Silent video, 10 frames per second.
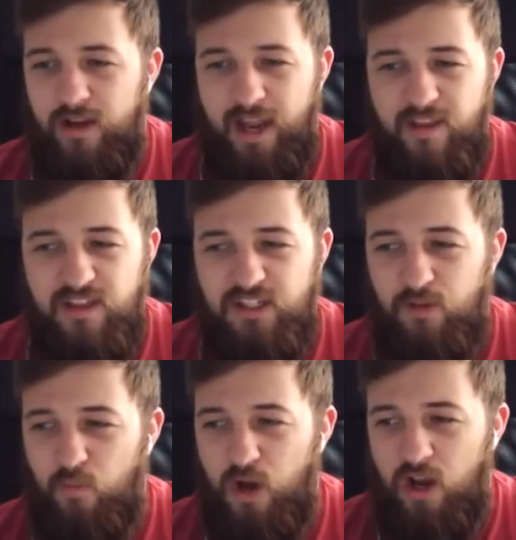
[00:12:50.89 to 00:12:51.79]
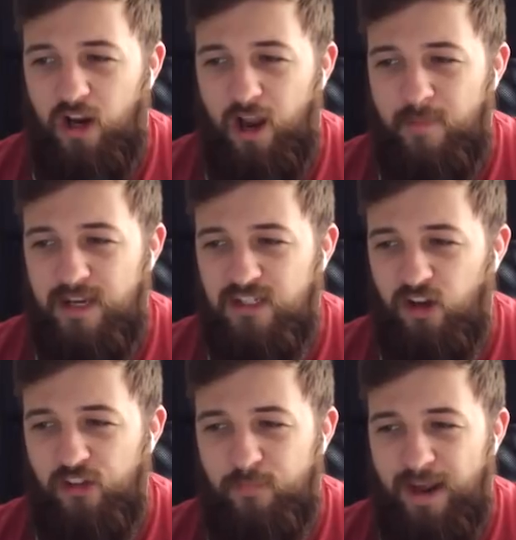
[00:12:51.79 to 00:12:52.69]
Okay, this can work. I mean, it's
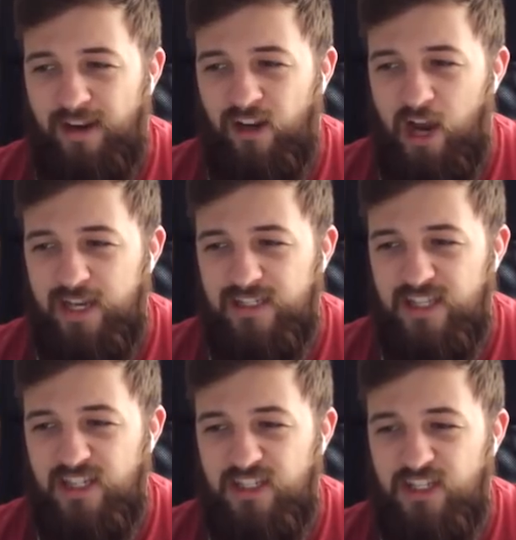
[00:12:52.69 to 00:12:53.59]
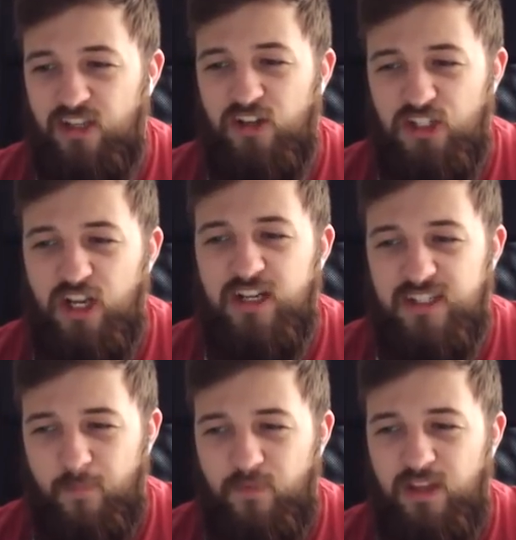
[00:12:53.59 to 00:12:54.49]
got the black lights. This looks like
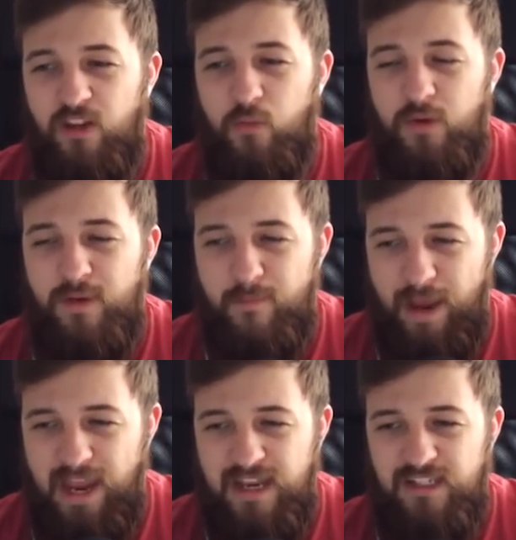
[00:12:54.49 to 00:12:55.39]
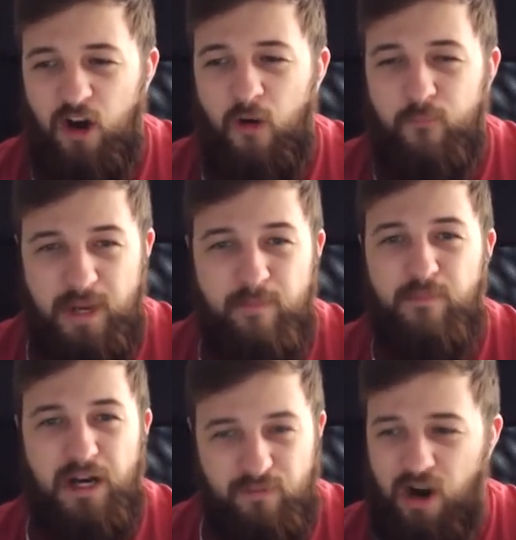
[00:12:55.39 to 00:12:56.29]
something that would be made on Pimp
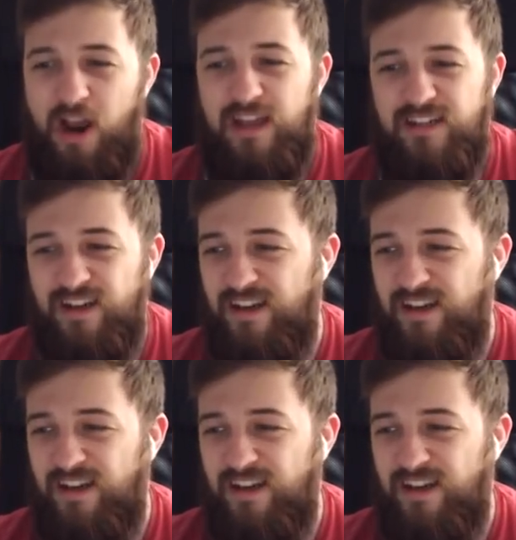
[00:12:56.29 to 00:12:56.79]
My Ride.